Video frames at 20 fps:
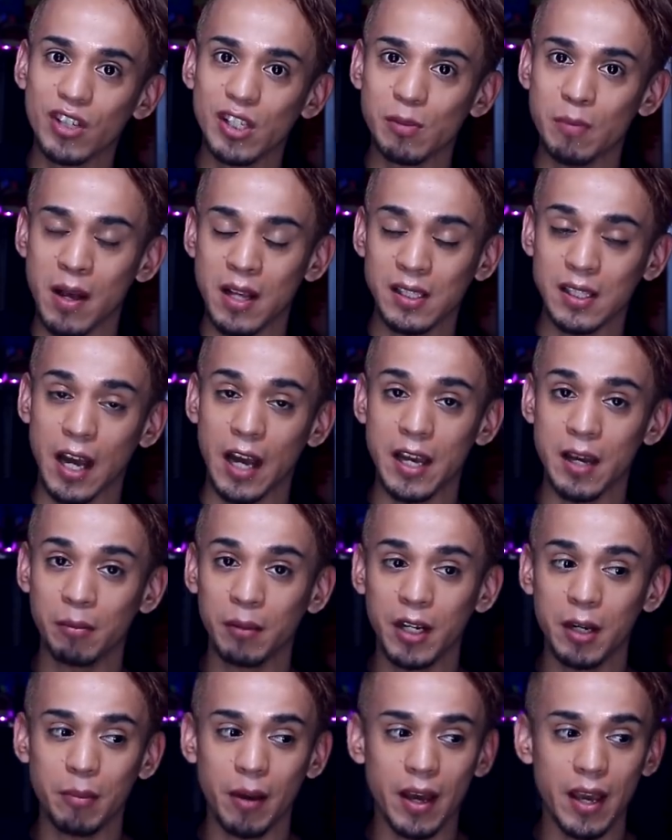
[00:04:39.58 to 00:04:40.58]
this mask. I am
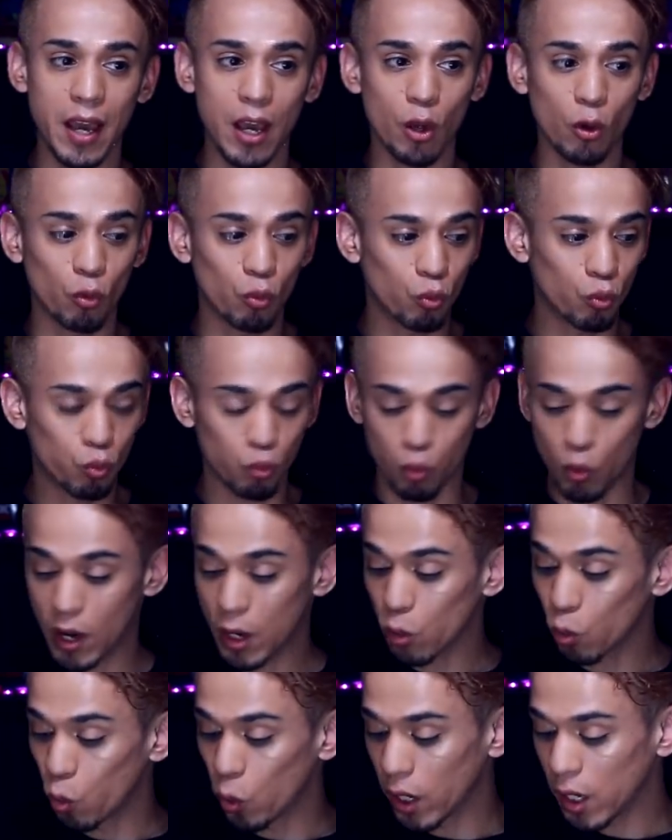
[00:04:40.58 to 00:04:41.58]
gonna buy a
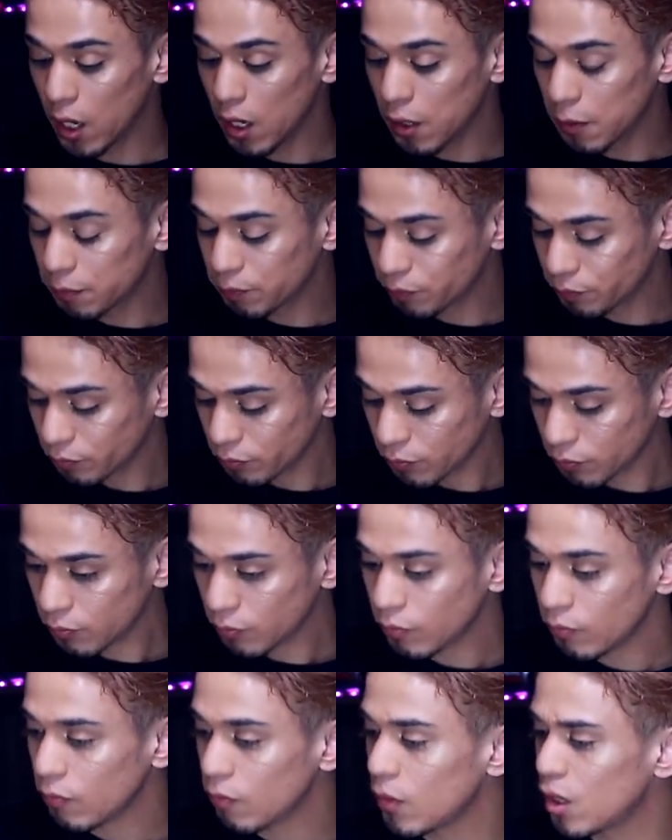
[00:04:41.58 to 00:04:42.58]
red wig
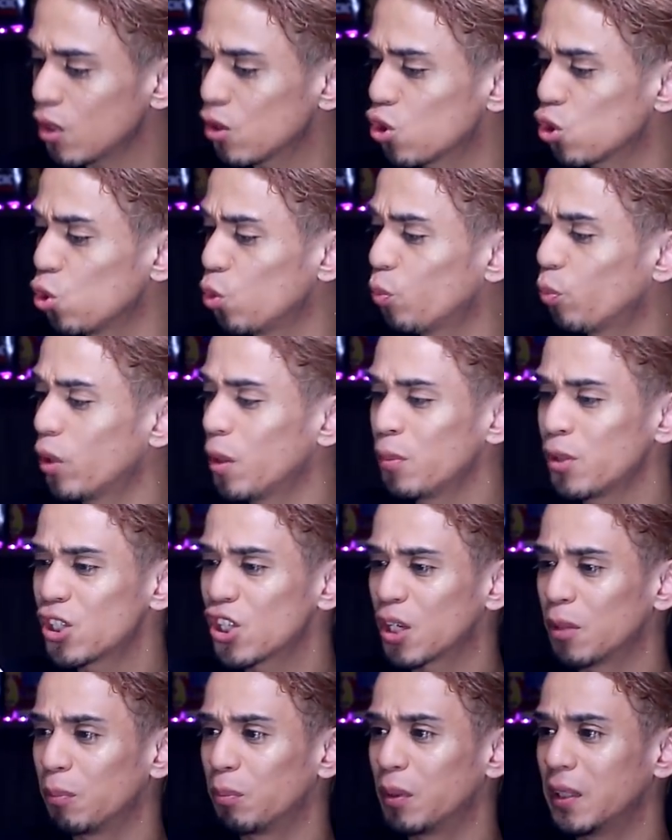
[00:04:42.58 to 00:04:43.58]
to pretty
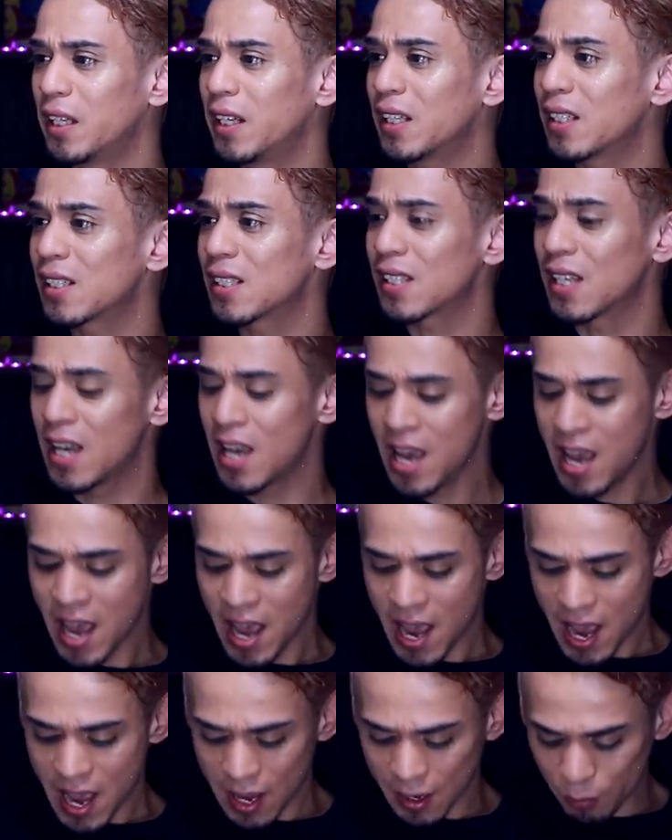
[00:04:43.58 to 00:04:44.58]
much complete it.
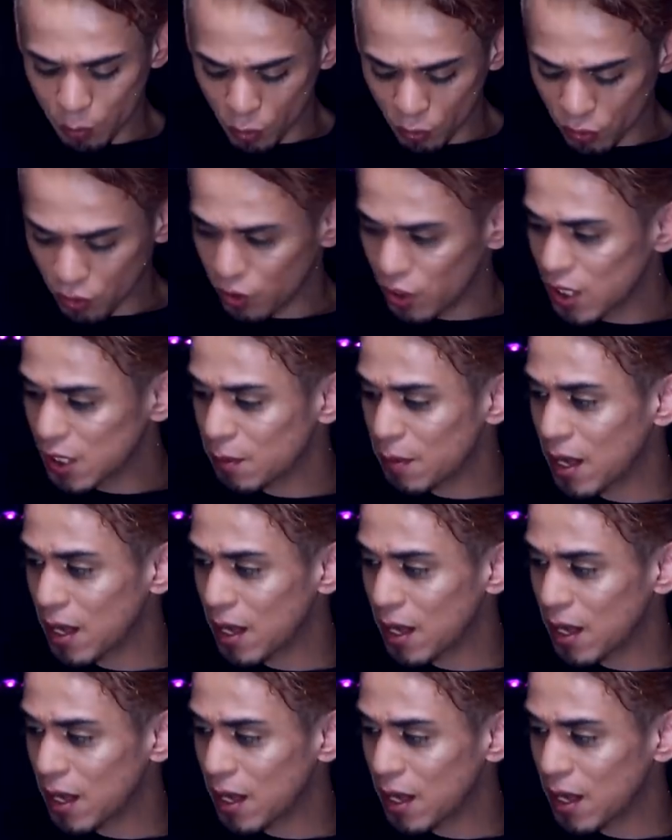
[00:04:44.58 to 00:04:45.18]
And both of these